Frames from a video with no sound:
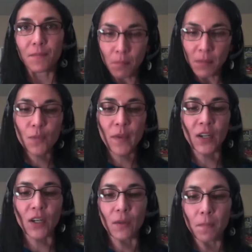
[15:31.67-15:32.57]
a much
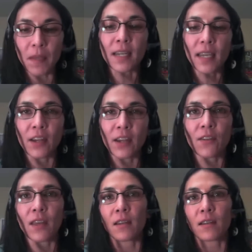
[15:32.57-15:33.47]
better indicator
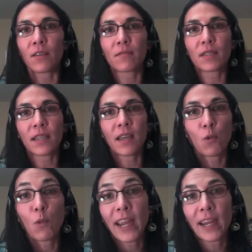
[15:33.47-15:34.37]
than, say,
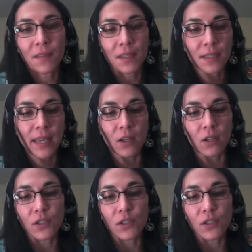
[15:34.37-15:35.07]
the weight on the scale.